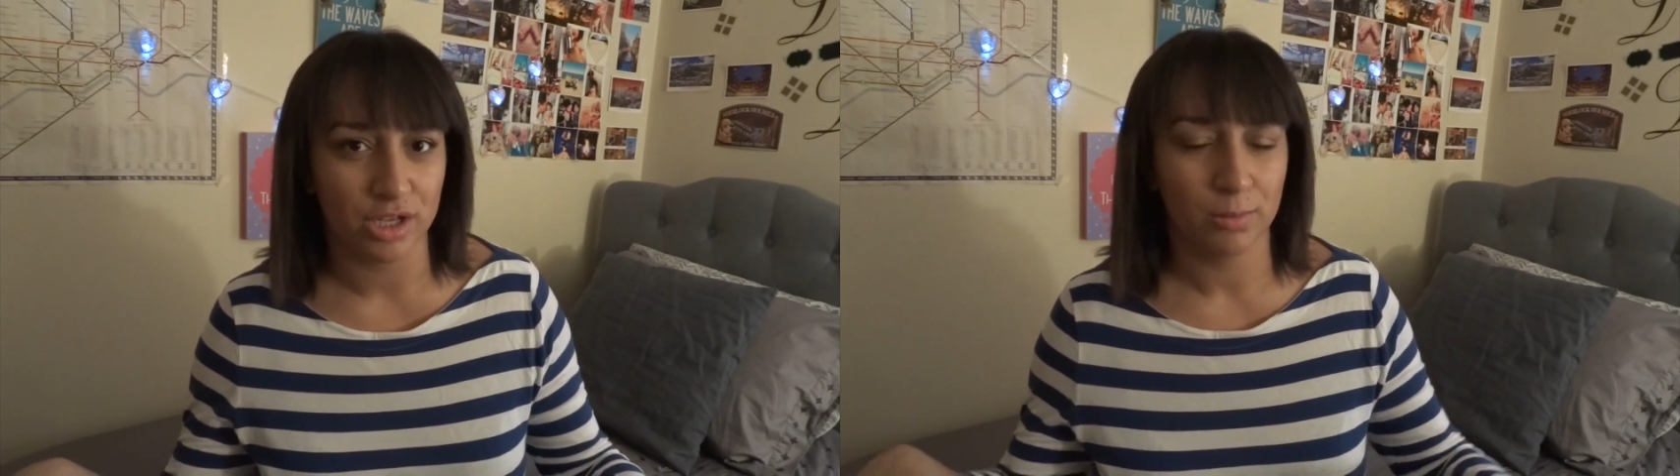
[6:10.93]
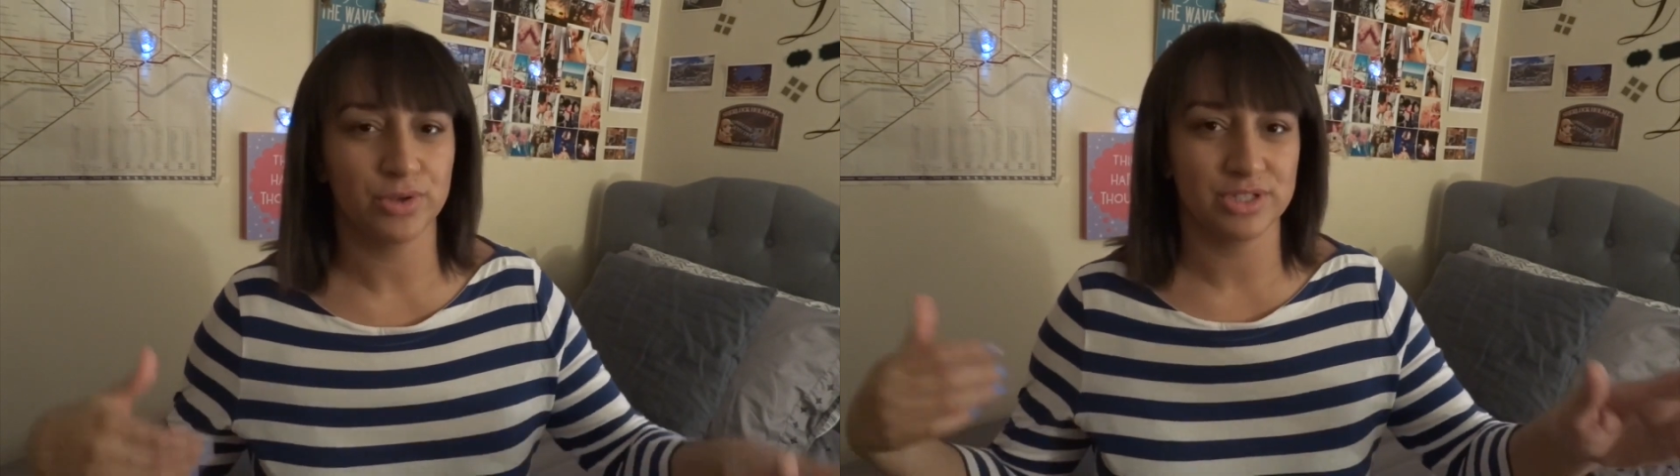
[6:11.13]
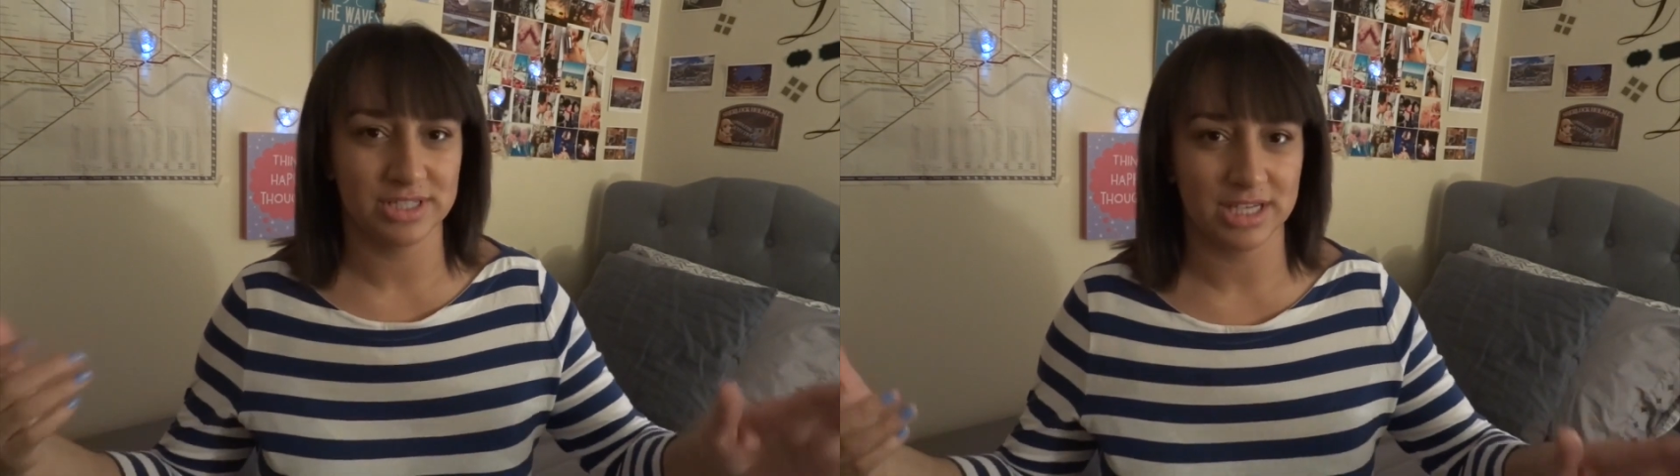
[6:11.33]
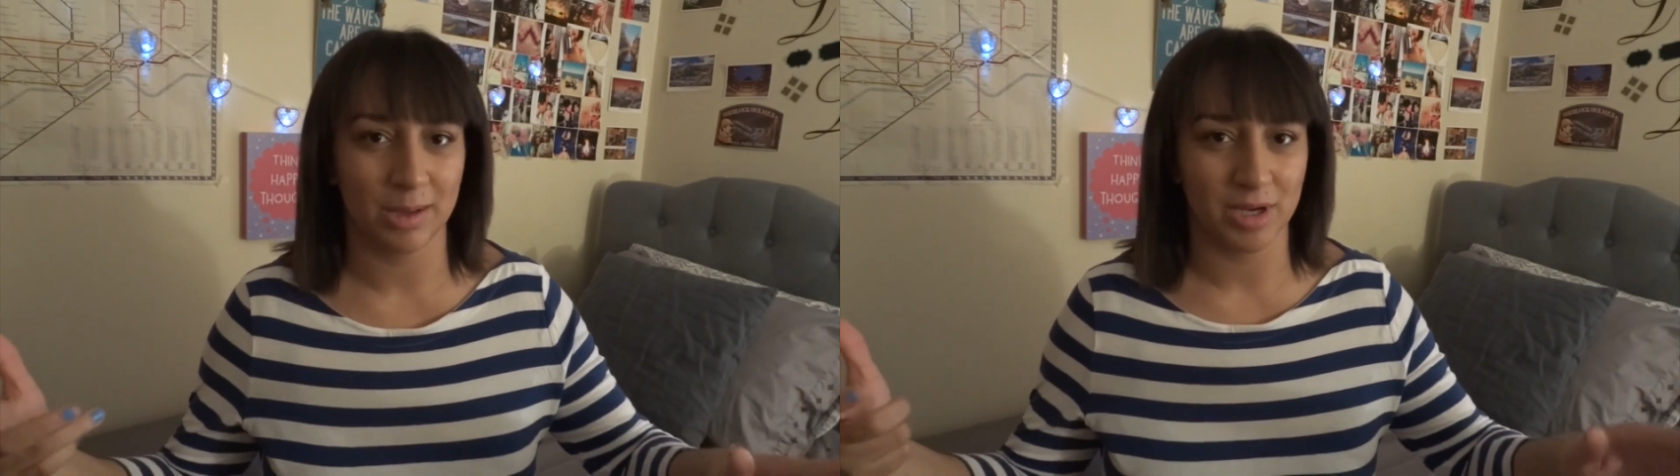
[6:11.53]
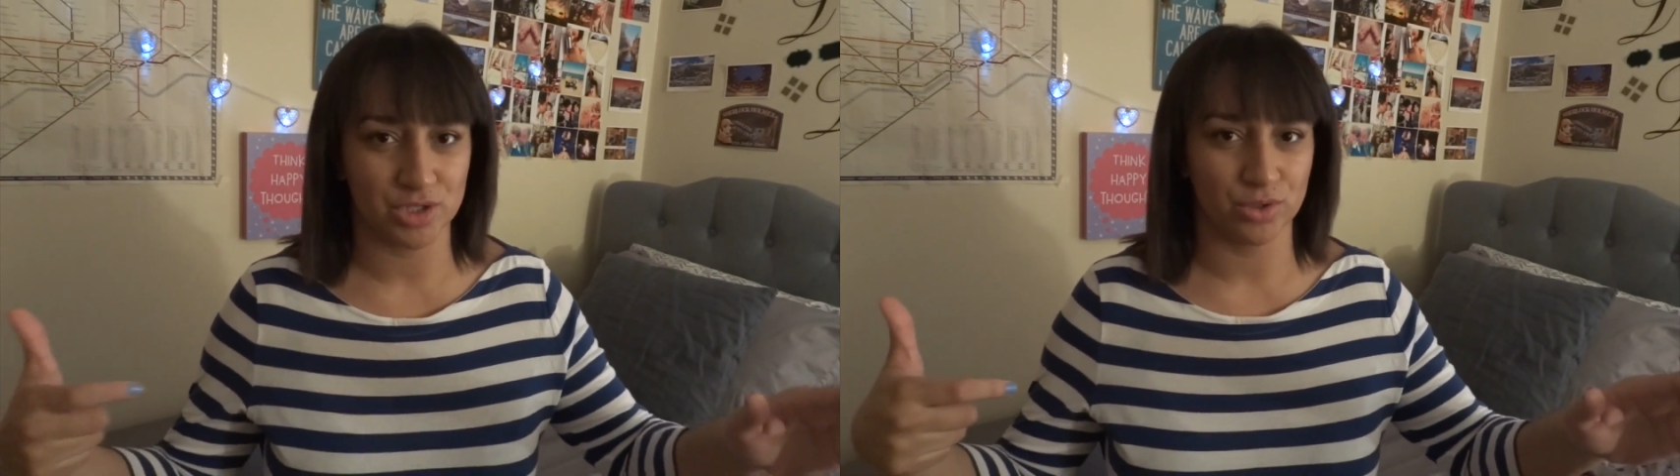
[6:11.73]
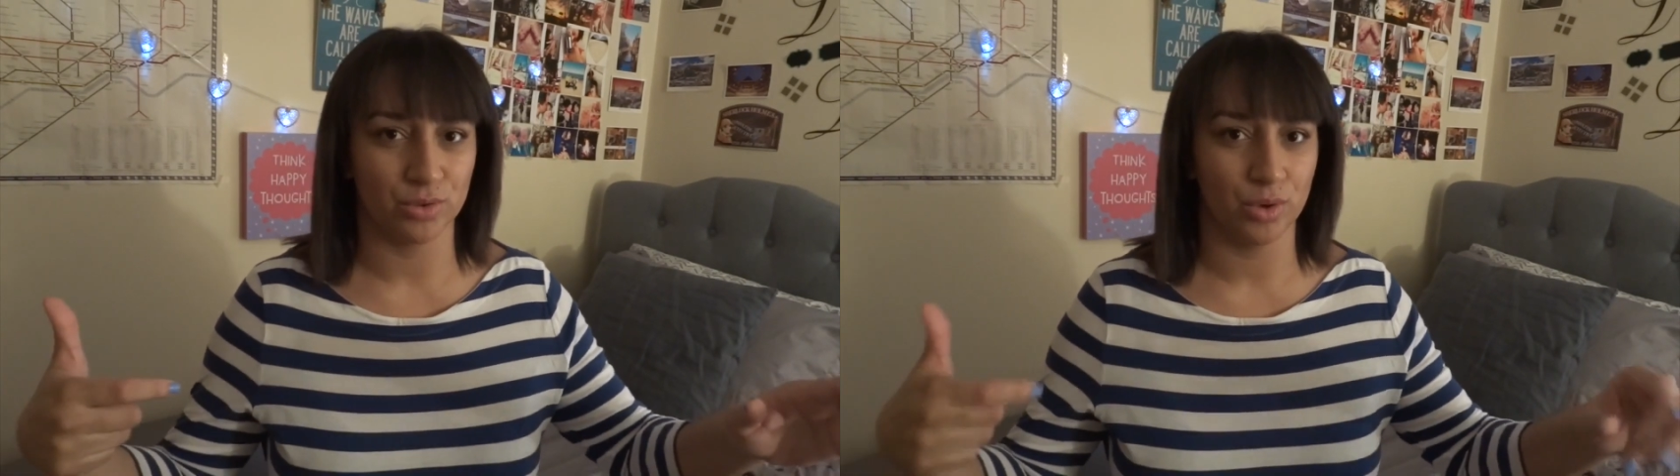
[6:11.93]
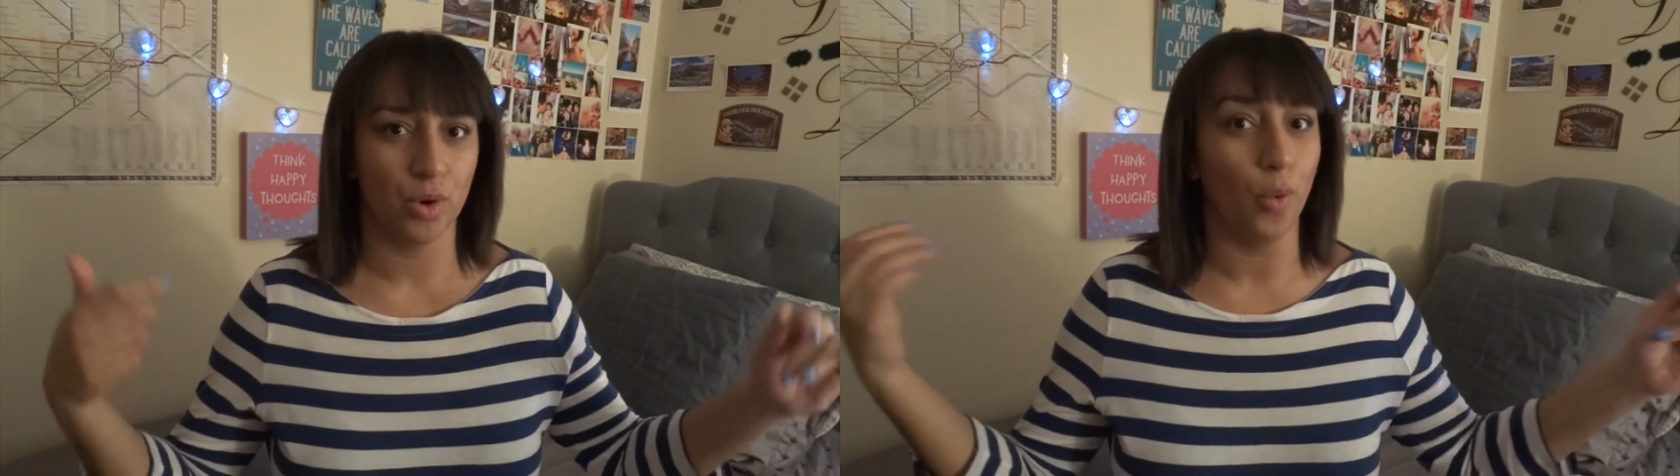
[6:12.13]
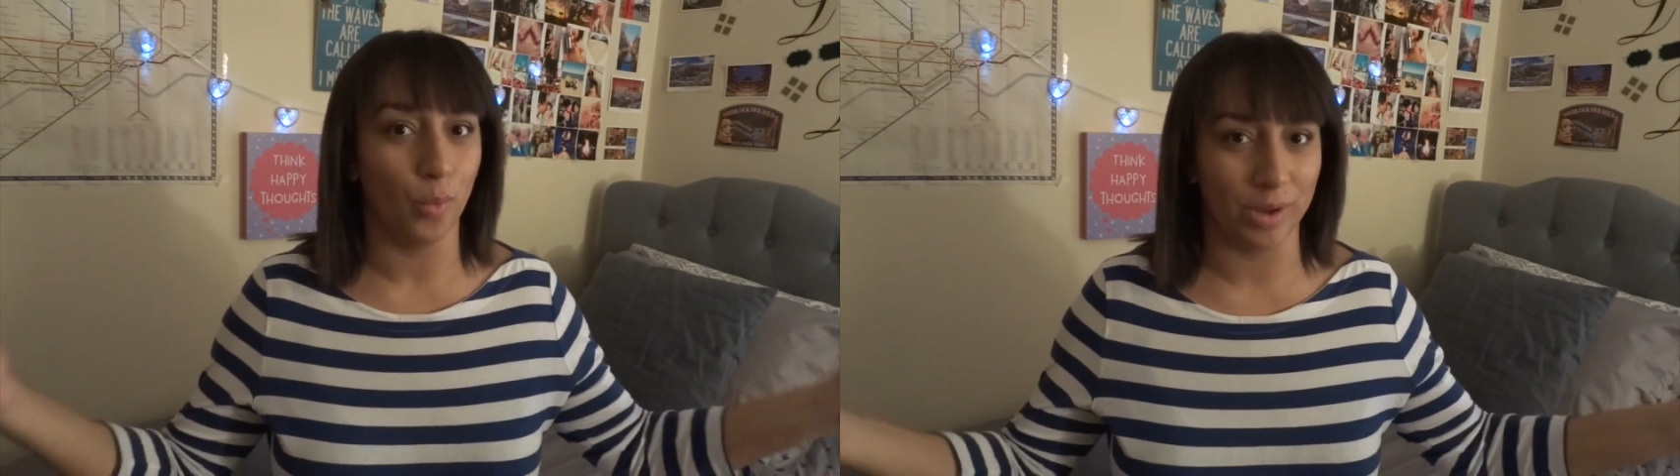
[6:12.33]
Most of the time I do
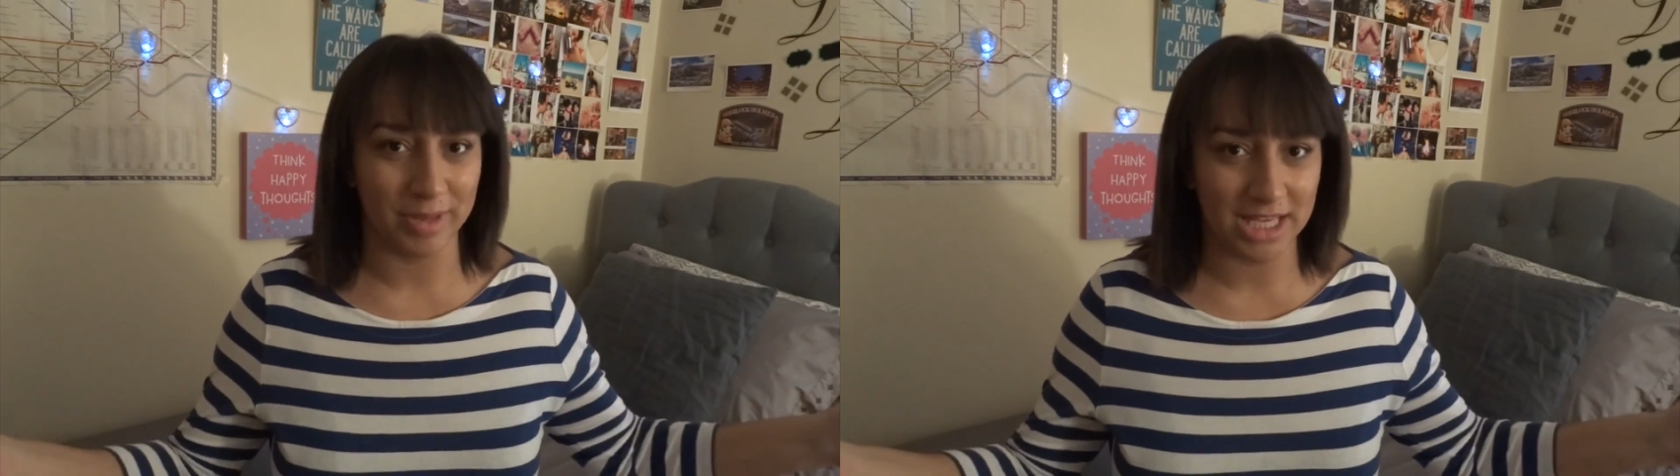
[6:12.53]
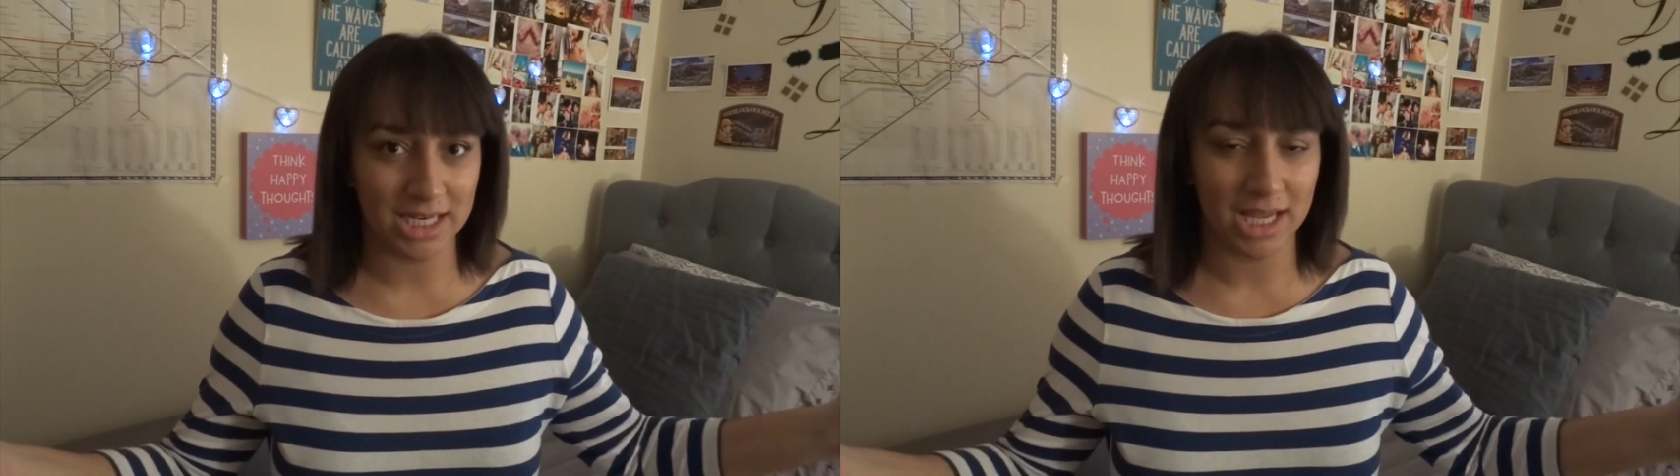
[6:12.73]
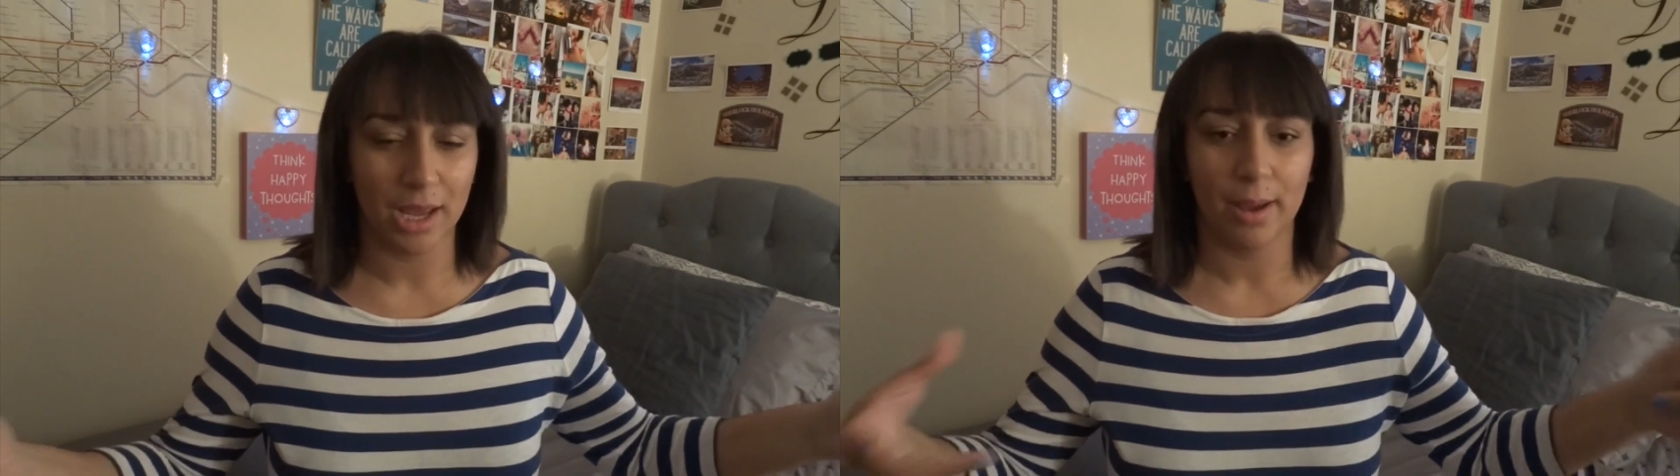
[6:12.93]
women,